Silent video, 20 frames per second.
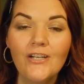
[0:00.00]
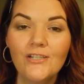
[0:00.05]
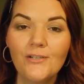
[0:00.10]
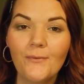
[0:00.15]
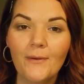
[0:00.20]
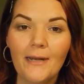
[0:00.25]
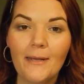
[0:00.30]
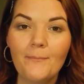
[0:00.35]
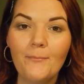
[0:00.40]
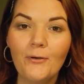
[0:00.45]
So
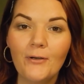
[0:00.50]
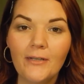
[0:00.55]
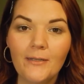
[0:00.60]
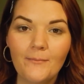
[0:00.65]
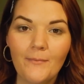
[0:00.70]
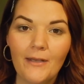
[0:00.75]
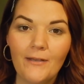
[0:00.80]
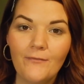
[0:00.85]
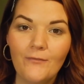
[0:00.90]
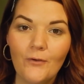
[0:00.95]
when I put in
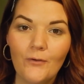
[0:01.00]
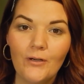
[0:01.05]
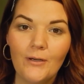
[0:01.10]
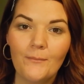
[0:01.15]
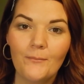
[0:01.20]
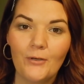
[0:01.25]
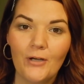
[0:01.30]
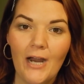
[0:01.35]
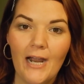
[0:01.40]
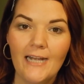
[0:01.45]
my phone
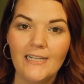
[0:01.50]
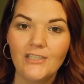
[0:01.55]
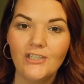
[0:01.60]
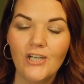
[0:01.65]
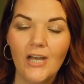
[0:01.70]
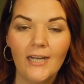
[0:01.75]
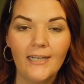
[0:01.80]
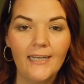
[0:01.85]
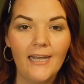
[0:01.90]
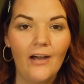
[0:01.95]
number at
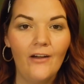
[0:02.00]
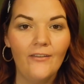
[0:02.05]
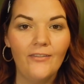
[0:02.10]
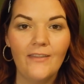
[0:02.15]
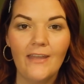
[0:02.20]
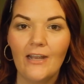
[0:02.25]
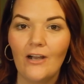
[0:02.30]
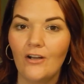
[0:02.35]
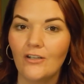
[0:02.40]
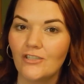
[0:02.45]
checkout,
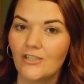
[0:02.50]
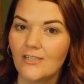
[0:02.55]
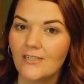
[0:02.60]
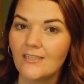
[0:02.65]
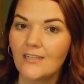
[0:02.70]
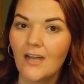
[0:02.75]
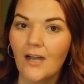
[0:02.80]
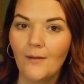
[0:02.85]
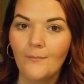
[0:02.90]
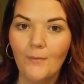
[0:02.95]
they all
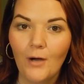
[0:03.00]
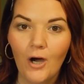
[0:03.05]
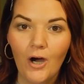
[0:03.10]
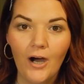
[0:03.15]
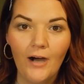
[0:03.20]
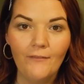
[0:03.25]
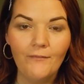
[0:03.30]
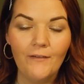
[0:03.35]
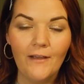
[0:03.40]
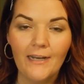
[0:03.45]
just come
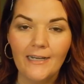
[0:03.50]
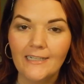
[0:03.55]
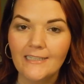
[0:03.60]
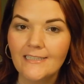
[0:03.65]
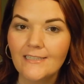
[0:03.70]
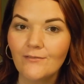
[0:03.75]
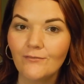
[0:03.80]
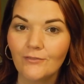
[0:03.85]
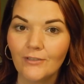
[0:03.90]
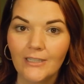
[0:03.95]
off and
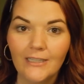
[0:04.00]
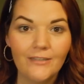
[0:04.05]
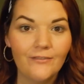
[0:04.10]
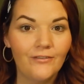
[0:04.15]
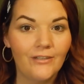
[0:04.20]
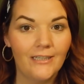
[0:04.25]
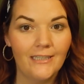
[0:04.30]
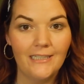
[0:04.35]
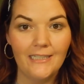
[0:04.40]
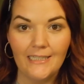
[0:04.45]
it's really,
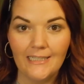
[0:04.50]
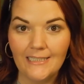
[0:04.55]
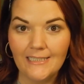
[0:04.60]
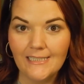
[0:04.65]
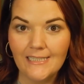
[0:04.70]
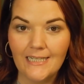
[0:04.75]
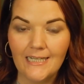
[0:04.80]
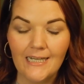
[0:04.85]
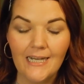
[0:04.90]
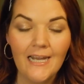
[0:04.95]
really
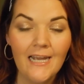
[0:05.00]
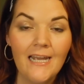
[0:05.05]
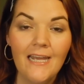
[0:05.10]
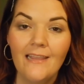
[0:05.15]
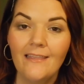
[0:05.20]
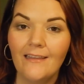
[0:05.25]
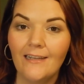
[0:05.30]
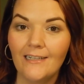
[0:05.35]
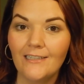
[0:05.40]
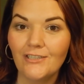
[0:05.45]
easy.
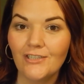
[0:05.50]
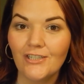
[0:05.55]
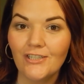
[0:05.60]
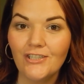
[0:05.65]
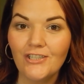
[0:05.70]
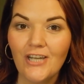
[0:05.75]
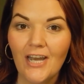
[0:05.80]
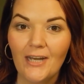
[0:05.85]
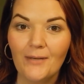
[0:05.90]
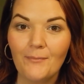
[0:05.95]
Then I
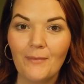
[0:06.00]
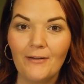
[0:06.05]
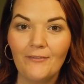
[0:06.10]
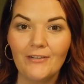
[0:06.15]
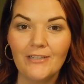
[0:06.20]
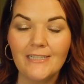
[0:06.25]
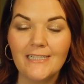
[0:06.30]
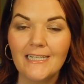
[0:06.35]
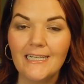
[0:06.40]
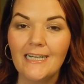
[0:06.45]
just check my
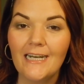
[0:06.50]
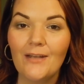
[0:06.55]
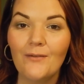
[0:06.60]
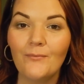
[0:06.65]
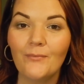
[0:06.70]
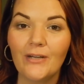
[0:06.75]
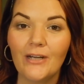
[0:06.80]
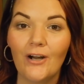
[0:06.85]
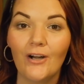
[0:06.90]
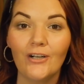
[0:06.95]
receipt
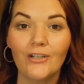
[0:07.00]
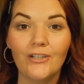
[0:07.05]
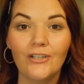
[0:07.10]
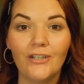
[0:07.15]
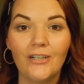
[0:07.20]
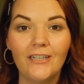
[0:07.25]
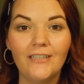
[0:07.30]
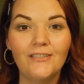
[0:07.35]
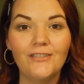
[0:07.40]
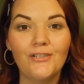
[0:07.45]
and we are
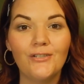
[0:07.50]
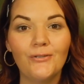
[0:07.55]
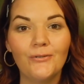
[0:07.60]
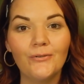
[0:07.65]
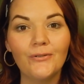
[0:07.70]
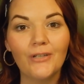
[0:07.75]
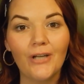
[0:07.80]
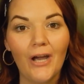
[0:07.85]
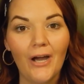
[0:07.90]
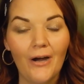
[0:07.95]
good
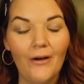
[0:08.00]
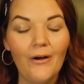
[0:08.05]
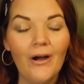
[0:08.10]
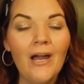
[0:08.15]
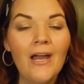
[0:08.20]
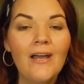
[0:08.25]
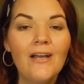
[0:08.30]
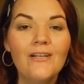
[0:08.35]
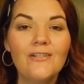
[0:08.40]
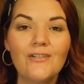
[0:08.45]
to go.
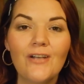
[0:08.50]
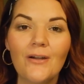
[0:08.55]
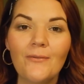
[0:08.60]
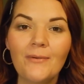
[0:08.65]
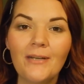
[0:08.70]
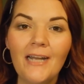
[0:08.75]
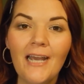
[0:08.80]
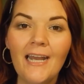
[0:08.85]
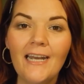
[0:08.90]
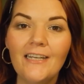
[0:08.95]
So I
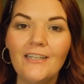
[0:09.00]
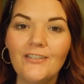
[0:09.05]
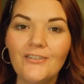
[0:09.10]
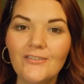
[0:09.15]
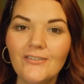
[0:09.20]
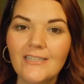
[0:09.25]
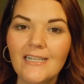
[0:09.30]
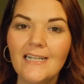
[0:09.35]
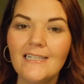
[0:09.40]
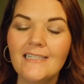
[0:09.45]
went ahead and
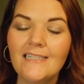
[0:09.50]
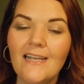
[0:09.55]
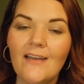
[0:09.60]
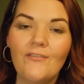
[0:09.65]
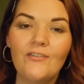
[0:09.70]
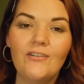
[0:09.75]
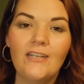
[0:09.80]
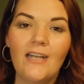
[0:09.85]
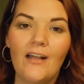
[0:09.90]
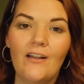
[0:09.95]
used that
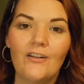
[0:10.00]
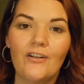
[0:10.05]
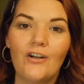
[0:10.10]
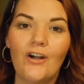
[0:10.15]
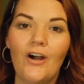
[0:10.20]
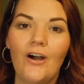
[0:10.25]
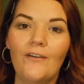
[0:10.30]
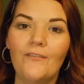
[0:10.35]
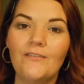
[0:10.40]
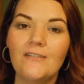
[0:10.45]
$7
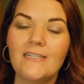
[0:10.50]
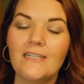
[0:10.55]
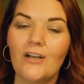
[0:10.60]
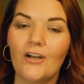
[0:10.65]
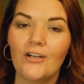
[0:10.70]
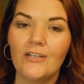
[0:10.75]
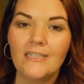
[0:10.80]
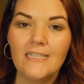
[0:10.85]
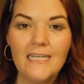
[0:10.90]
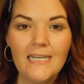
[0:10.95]
off
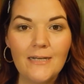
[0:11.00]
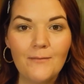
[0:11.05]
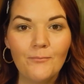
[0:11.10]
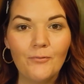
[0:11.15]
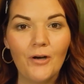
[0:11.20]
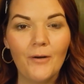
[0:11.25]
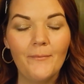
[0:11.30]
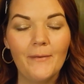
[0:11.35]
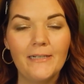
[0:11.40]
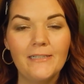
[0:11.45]
CRT,
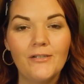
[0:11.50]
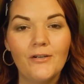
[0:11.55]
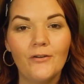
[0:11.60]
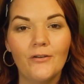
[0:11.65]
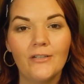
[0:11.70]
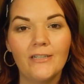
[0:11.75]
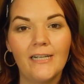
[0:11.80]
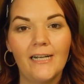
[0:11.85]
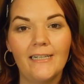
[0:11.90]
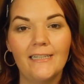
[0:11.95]
brought my
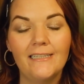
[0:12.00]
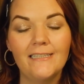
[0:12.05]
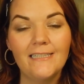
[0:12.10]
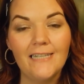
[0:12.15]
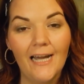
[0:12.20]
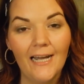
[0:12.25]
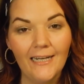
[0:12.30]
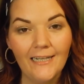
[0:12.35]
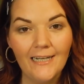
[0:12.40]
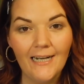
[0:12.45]
total down to
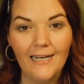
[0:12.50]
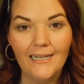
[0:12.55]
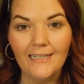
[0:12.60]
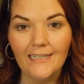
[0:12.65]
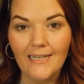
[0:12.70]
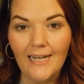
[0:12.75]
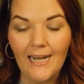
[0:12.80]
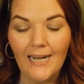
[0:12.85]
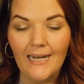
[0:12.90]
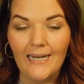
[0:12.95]

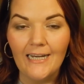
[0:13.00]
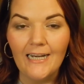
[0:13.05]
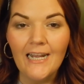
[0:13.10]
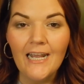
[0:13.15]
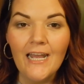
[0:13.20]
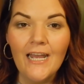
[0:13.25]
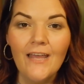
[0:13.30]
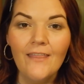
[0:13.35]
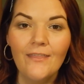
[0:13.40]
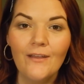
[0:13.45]
$9.98.
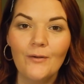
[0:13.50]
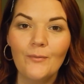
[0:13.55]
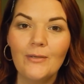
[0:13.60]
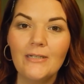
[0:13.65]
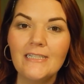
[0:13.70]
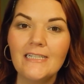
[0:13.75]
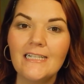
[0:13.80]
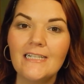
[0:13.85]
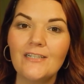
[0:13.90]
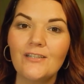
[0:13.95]
There
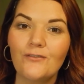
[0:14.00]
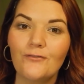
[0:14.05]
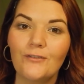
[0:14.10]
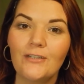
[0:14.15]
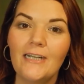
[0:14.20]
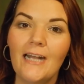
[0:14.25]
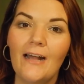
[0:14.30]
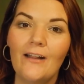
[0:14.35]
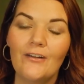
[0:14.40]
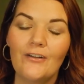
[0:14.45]
was this
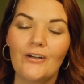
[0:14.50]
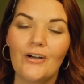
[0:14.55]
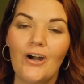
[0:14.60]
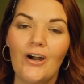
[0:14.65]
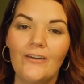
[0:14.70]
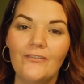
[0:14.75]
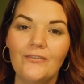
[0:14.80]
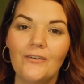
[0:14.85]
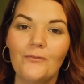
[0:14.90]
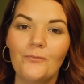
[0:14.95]
$3
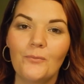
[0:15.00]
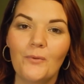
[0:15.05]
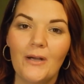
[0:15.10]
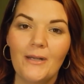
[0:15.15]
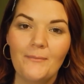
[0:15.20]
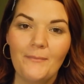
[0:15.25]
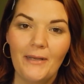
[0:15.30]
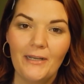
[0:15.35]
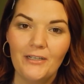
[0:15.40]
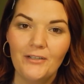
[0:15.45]
off of
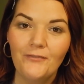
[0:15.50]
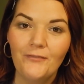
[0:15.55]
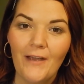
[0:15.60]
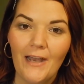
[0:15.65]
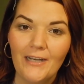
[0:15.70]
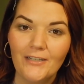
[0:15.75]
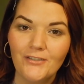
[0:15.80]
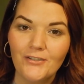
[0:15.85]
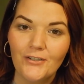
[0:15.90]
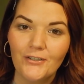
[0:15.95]
1
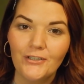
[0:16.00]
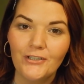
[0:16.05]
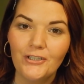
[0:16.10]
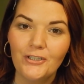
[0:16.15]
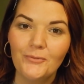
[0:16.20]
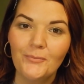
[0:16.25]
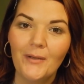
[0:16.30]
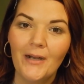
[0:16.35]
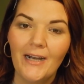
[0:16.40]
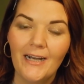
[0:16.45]
manufacturer
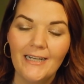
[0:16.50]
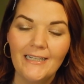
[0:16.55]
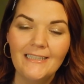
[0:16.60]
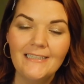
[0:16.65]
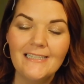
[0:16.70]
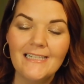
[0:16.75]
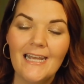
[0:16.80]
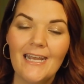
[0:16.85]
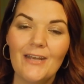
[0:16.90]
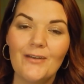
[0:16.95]

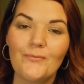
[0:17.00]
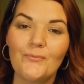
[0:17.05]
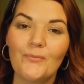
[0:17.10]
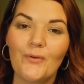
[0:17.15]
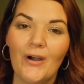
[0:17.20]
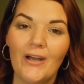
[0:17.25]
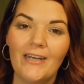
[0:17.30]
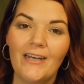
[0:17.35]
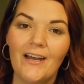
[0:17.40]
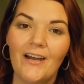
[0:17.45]
coupons and
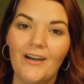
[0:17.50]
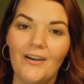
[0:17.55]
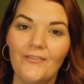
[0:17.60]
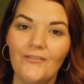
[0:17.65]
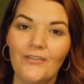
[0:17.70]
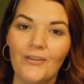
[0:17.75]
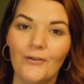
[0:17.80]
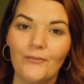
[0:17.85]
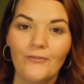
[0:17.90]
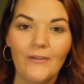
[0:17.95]
1
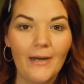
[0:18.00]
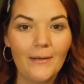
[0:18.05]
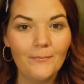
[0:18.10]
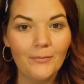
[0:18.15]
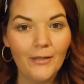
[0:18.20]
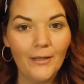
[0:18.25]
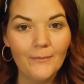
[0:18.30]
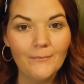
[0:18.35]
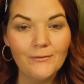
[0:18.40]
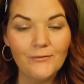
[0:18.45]
of the Red
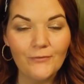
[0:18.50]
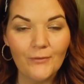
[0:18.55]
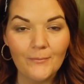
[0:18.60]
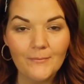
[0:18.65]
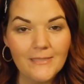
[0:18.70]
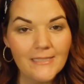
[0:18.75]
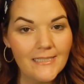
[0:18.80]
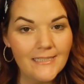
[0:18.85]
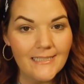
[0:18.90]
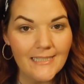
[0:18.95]
Plums
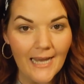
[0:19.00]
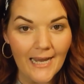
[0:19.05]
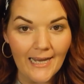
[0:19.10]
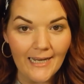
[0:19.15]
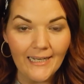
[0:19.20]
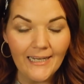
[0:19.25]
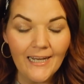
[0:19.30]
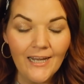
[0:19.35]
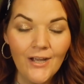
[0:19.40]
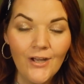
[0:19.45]
from
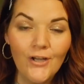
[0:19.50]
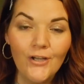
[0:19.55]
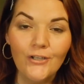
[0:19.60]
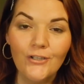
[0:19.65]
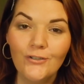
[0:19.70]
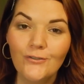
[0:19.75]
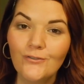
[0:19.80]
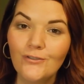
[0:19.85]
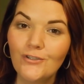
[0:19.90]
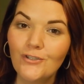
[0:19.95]
today.
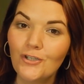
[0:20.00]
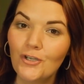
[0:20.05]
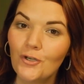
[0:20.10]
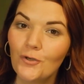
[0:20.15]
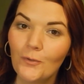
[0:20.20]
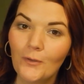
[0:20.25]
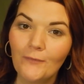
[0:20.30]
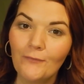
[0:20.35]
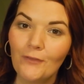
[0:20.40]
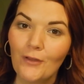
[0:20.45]
Used
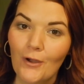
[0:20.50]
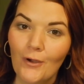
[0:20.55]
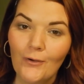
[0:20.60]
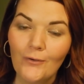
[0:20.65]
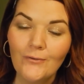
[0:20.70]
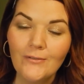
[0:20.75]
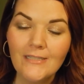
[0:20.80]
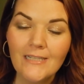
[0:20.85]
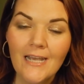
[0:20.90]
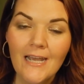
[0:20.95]
2 of
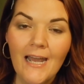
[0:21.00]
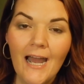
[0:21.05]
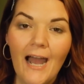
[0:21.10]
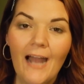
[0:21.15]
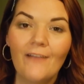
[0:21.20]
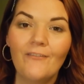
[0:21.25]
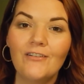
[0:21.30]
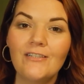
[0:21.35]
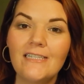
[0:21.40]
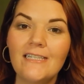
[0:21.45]
those.
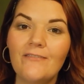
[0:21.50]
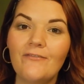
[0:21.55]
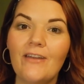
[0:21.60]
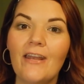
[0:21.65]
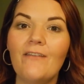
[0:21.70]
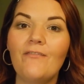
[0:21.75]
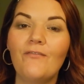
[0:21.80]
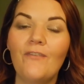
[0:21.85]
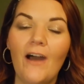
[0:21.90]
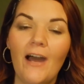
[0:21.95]
I received
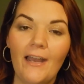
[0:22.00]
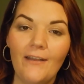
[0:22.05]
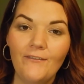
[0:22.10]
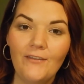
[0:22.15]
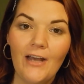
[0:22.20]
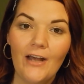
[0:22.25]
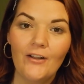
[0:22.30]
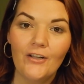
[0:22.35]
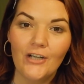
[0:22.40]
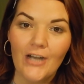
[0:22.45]
a
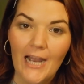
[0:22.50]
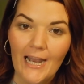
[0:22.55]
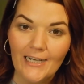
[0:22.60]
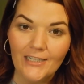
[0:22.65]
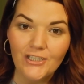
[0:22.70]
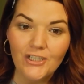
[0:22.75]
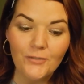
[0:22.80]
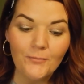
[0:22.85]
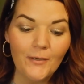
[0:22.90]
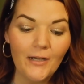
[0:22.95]
$5
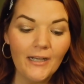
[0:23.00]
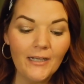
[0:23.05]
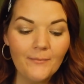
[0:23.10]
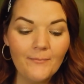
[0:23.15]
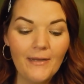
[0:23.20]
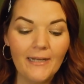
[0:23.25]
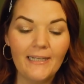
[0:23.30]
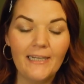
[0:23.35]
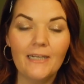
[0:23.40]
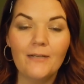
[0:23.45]
extra buck,
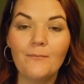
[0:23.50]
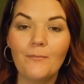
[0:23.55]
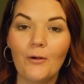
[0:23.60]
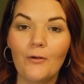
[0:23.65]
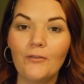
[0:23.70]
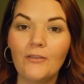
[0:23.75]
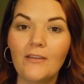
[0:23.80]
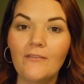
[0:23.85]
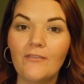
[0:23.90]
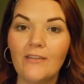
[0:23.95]
making
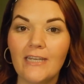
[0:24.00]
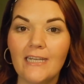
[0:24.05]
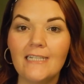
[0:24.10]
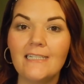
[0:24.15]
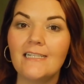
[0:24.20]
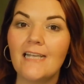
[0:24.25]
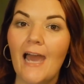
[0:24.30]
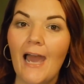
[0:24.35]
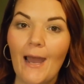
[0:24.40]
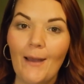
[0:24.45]
both of
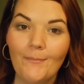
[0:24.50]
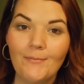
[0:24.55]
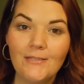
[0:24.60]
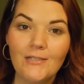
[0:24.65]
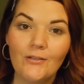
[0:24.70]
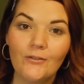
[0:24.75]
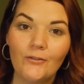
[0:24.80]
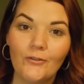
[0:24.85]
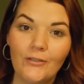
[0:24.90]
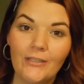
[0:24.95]
these
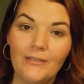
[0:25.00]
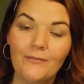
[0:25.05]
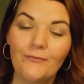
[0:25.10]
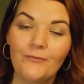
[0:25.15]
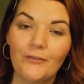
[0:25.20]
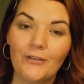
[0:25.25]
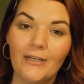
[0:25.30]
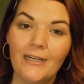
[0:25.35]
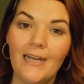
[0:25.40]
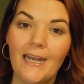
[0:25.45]
absolutely
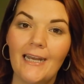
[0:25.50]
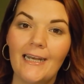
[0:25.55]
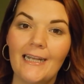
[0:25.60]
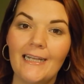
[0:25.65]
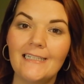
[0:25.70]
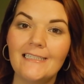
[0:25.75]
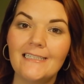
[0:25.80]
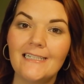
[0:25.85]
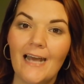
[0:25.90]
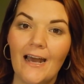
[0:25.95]
free and
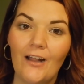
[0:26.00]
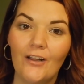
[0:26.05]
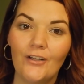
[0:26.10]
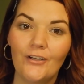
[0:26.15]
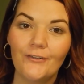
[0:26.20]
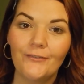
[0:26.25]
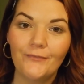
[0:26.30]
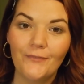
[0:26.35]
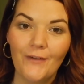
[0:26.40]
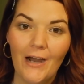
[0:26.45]
a
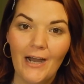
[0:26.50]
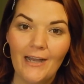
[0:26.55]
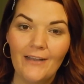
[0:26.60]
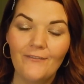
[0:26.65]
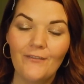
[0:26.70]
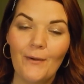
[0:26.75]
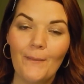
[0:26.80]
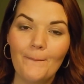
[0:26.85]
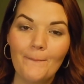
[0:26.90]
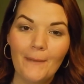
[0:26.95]

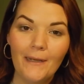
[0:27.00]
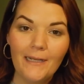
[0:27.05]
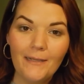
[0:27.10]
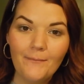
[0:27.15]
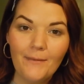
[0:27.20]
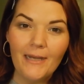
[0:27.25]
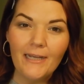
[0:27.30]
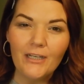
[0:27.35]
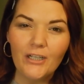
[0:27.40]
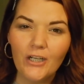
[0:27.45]
$1.05 money
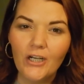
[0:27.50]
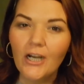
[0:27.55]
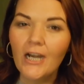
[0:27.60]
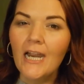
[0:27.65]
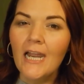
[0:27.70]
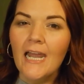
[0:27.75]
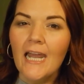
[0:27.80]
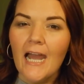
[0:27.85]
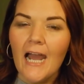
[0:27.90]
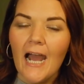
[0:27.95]
maker.